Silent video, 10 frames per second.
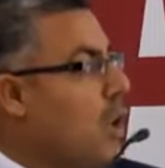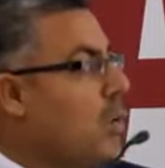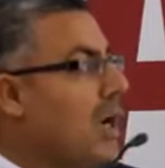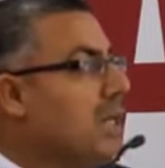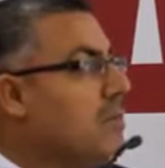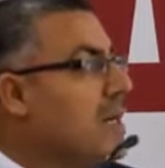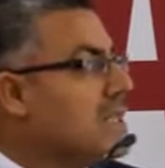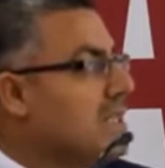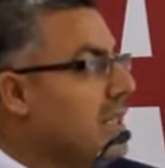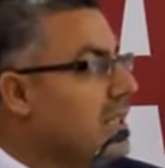"One
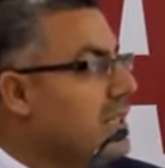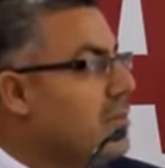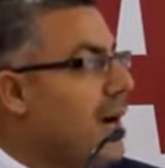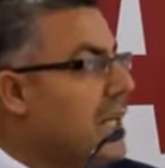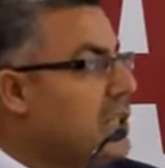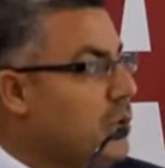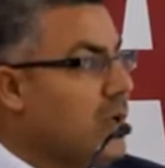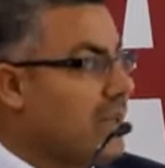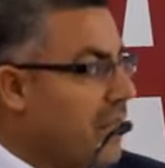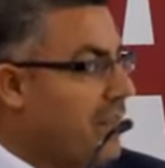must learn by
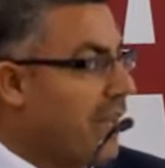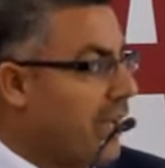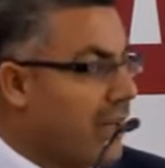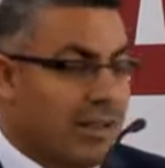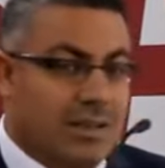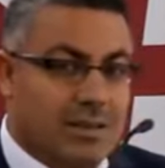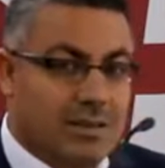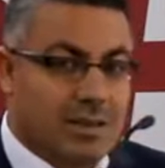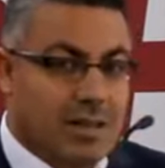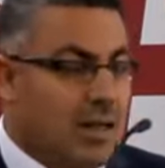doing the thing.
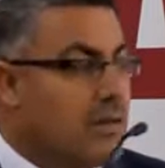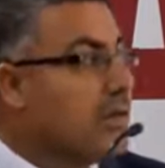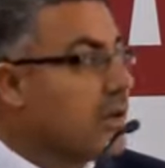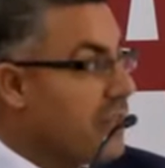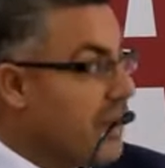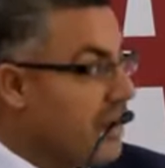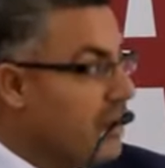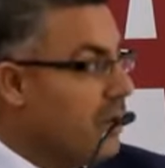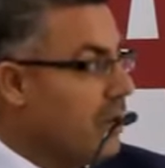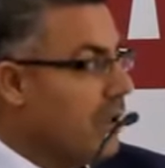For
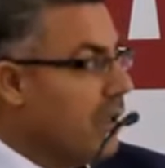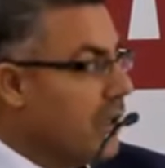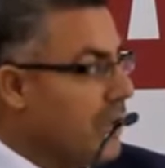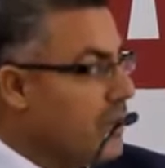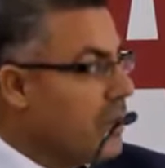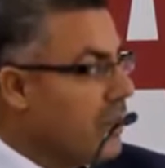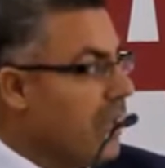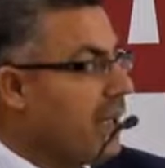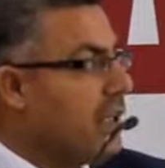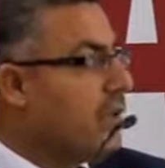though you
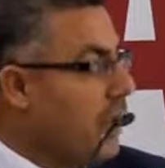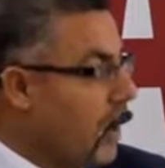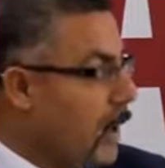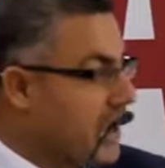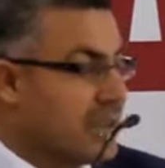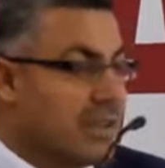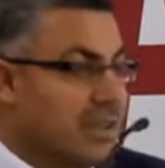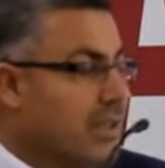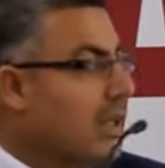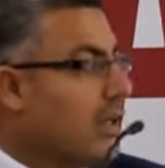think you know it,
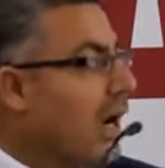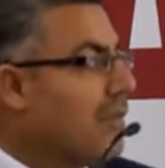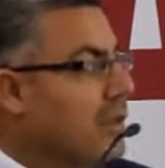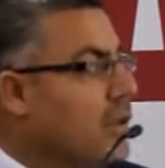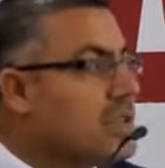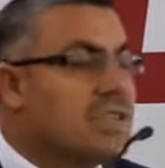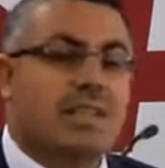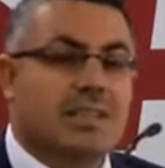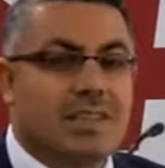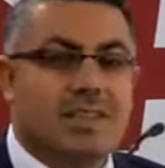you have no
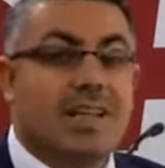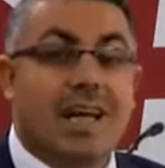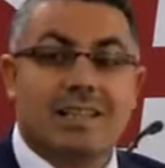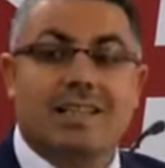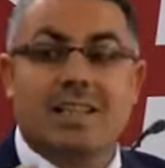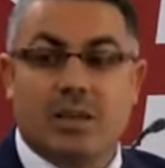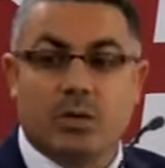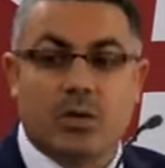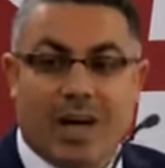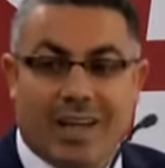certainty until you
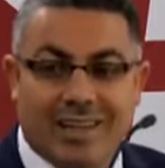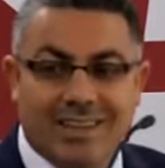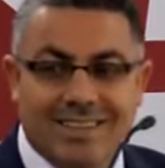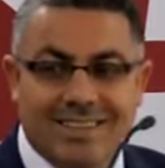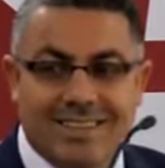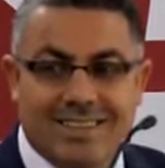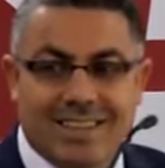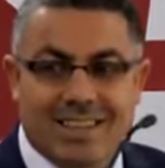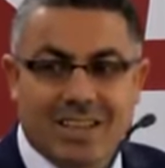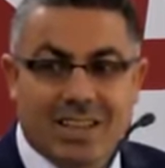try."
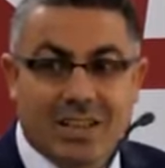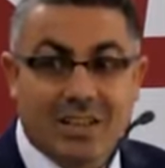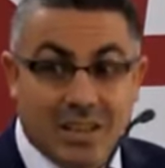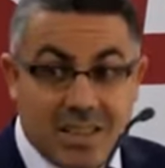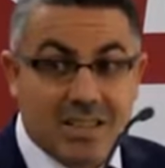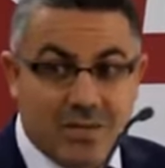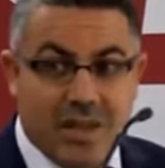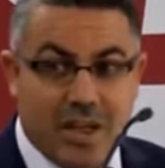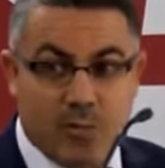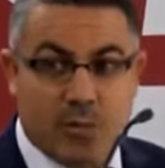This is
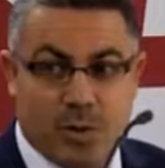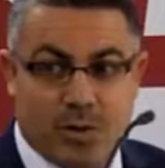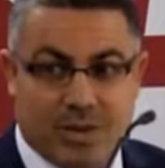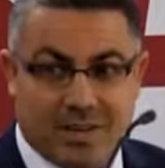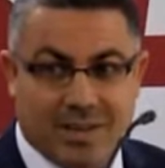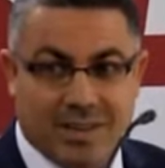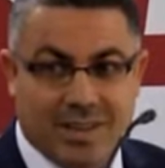very important.